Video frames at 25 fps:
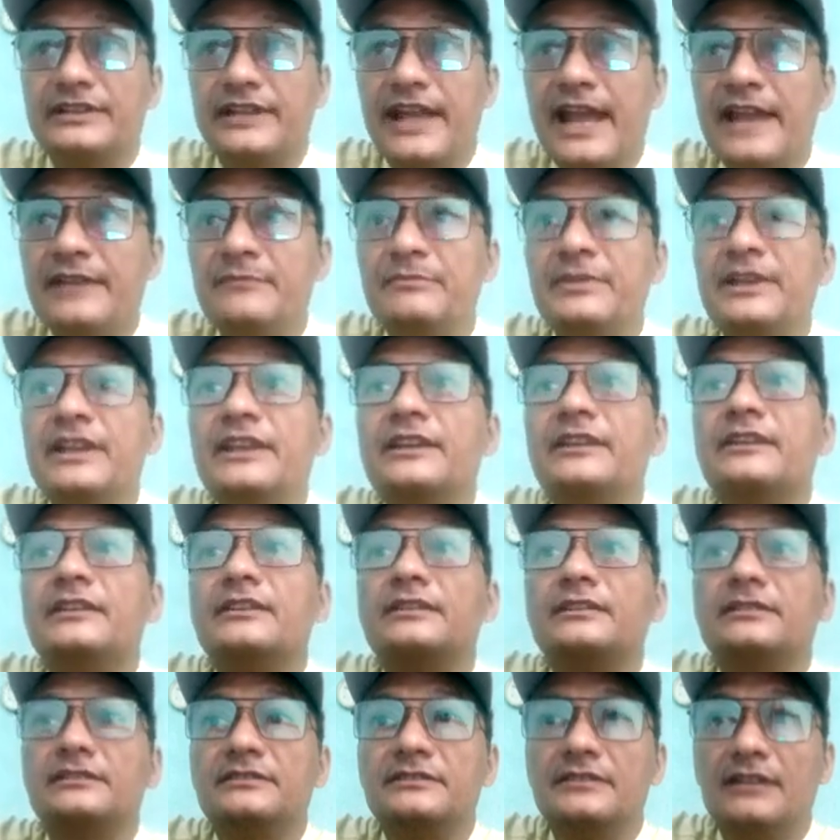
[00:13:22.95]
can be
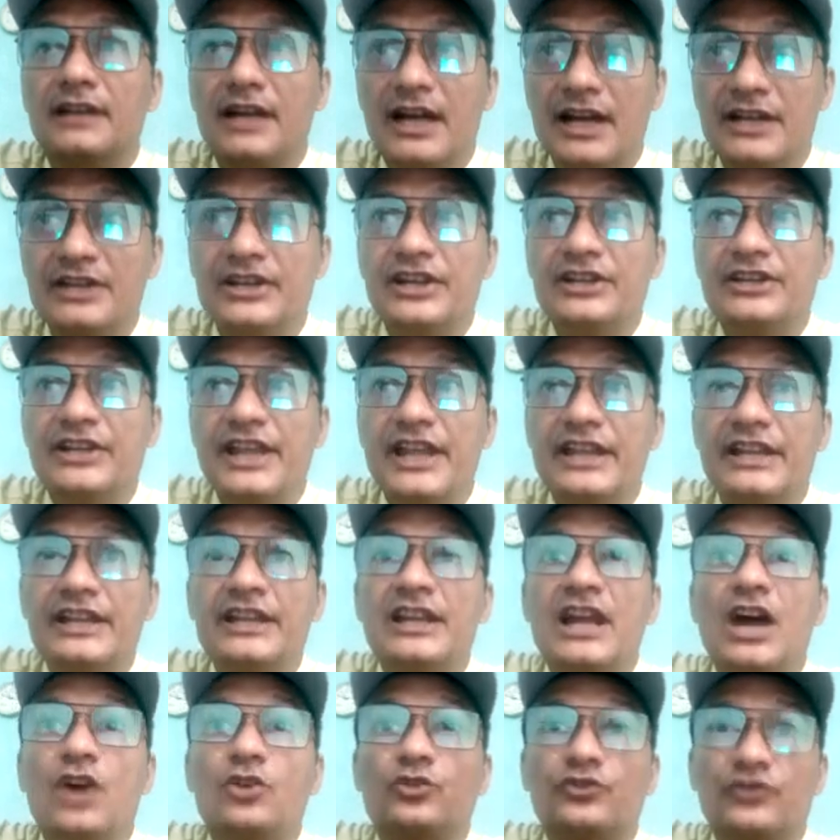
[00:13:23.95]

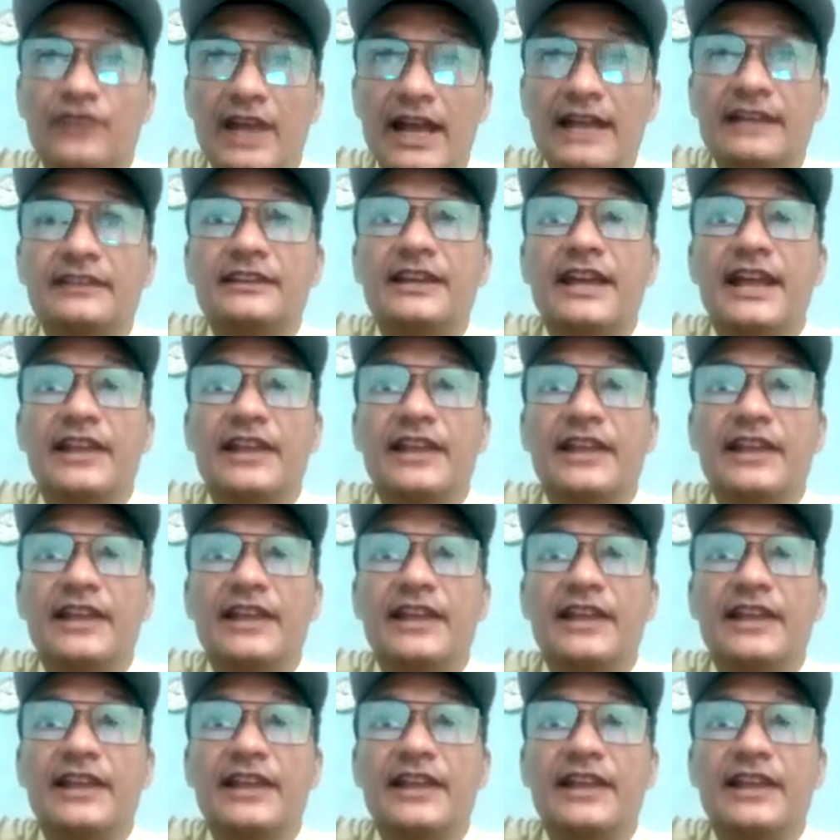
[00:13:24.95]
undertaken outside